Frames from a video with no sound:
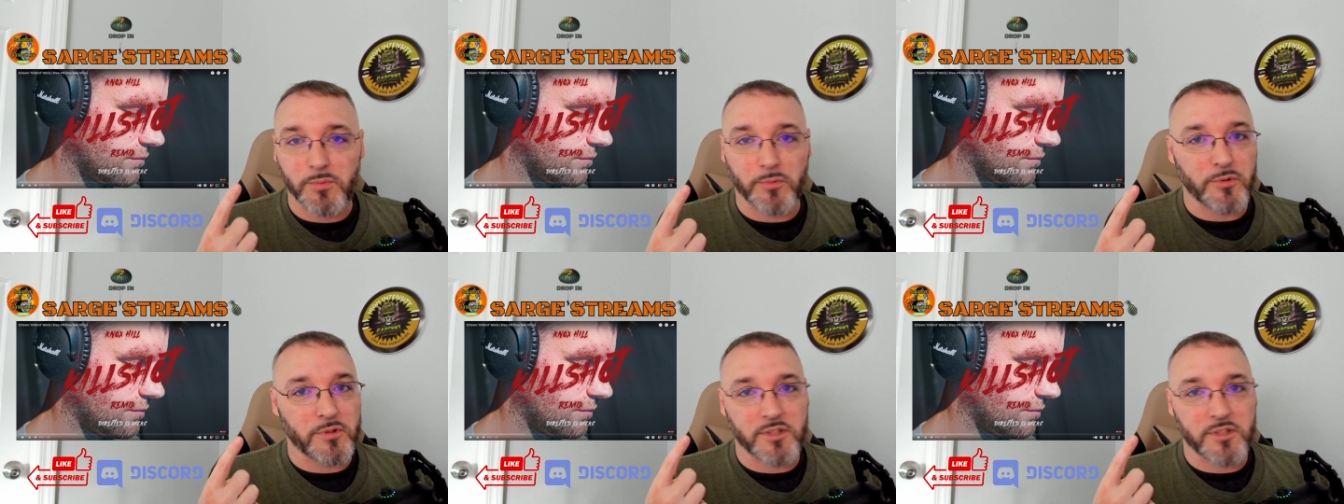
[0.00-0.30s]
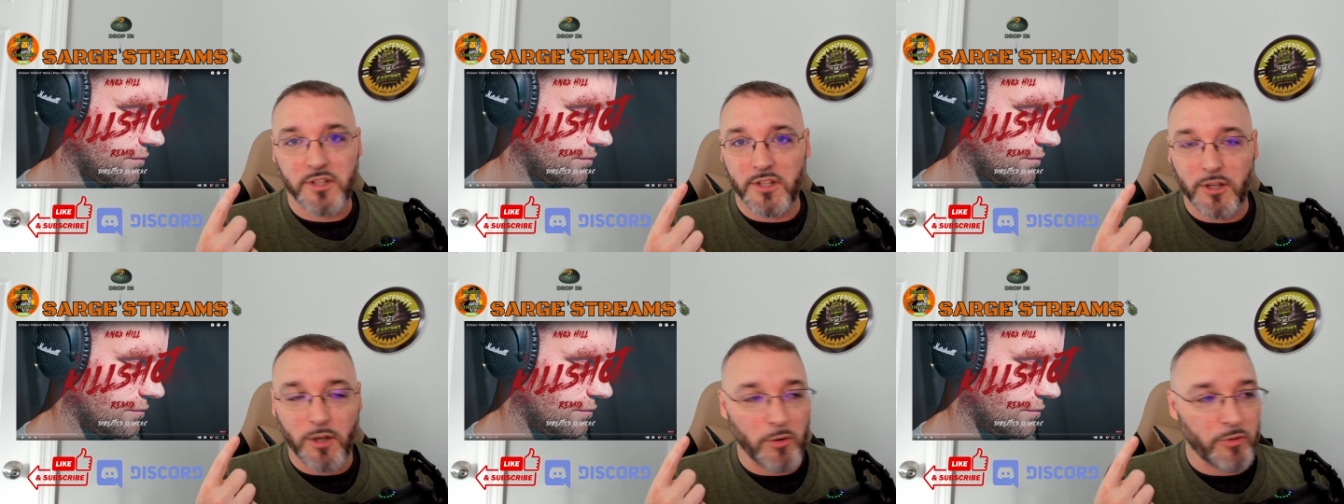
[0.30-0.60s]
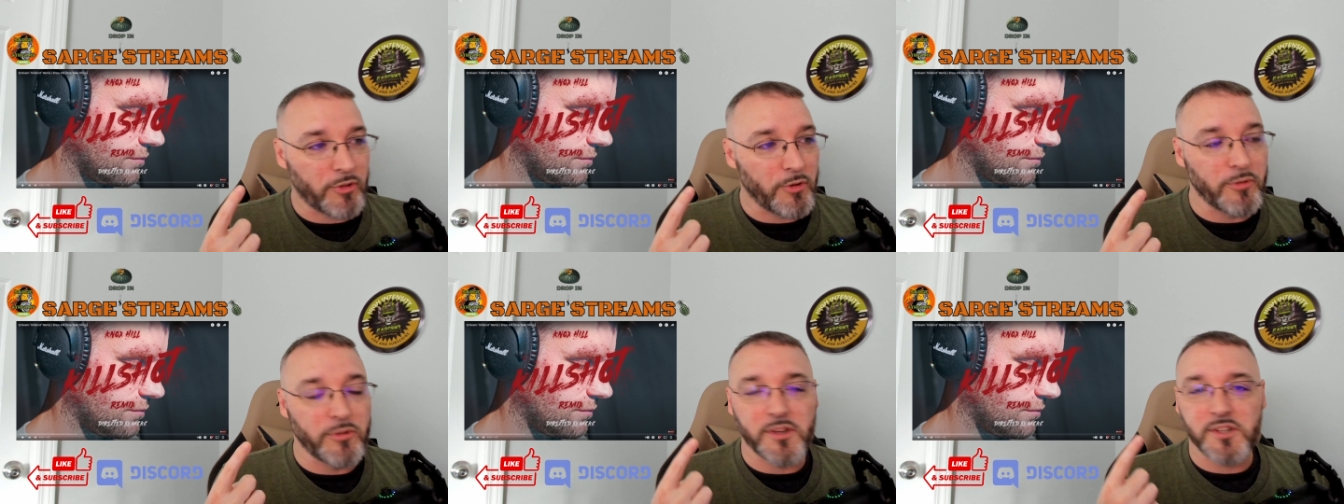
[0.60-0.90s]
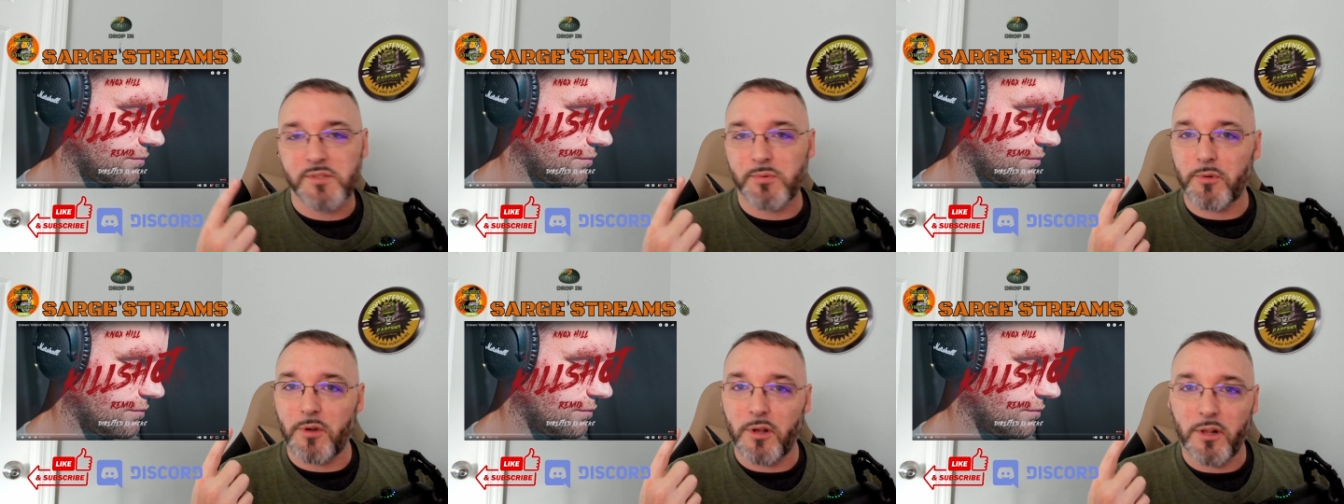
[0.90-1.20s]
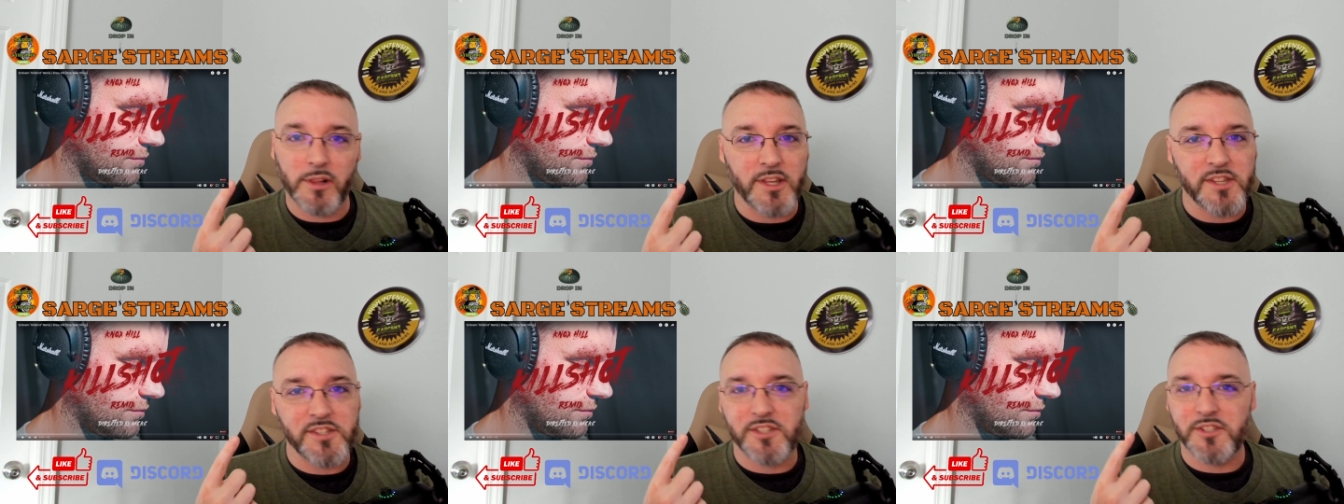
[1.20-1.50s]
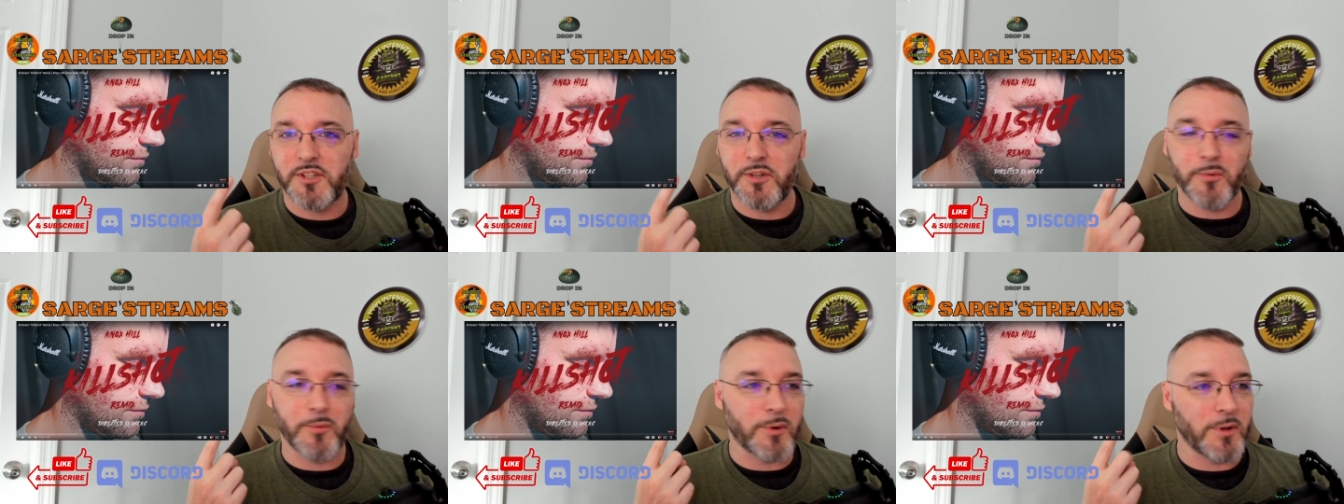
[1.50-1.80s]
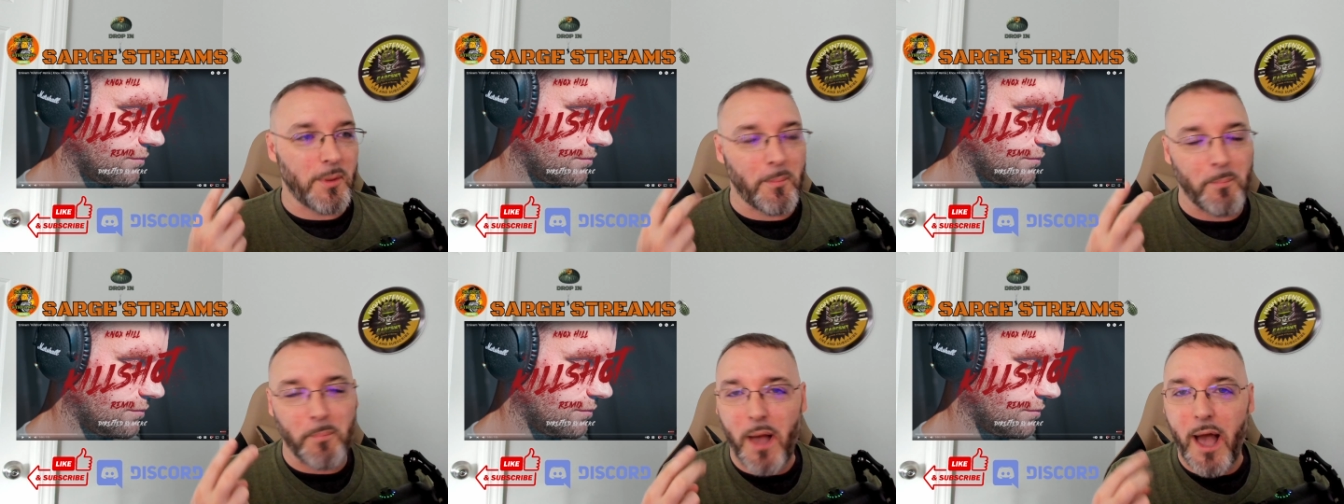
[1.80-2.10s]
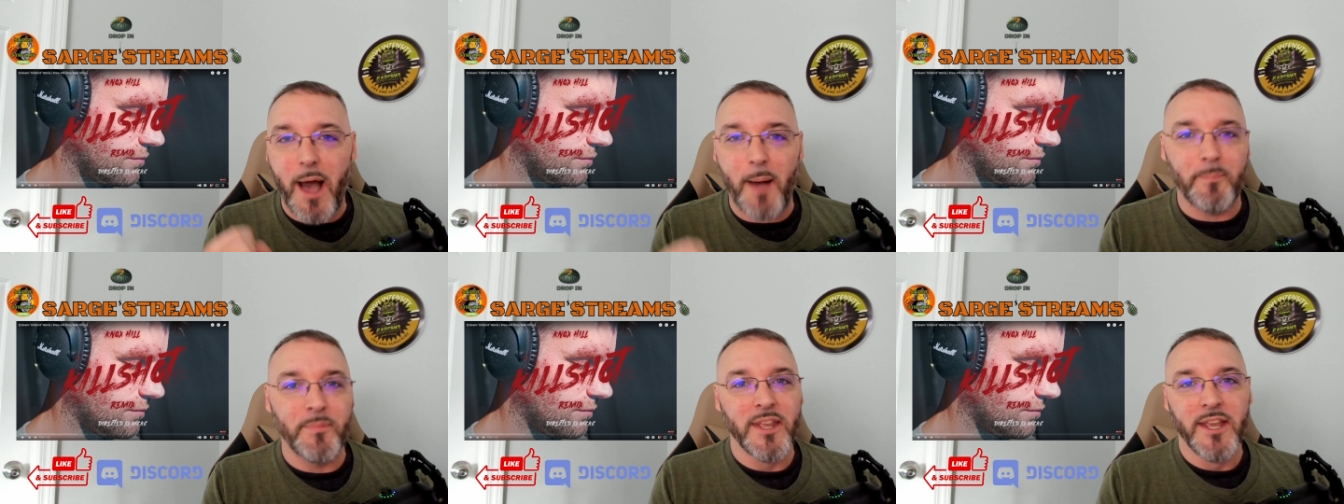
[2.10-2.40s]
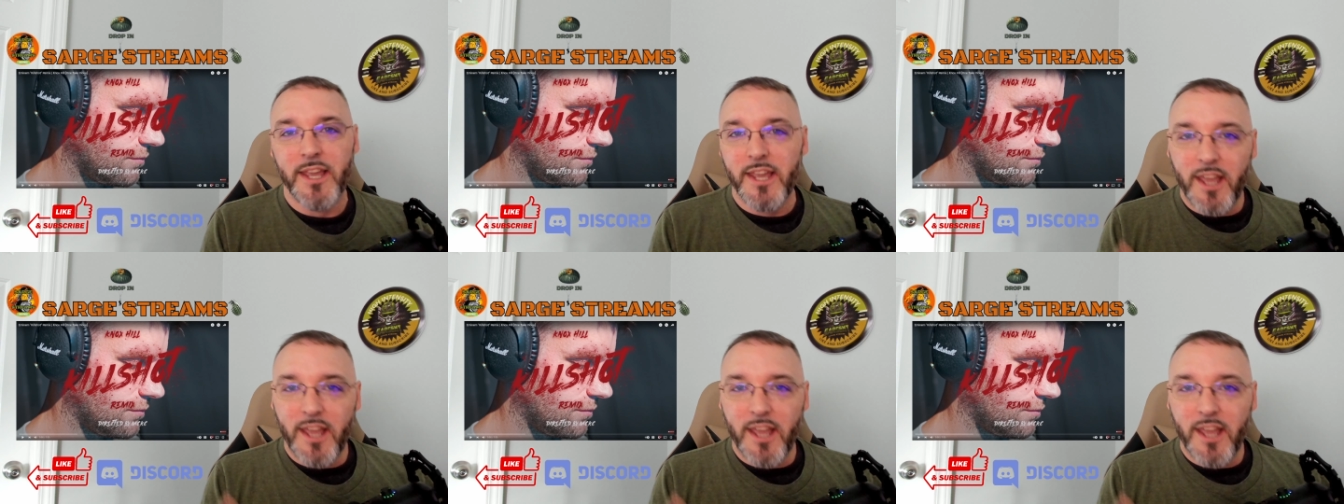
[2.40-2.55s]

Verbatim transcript: We're just going to go through this. We're going to listen to. It. We're going to bop.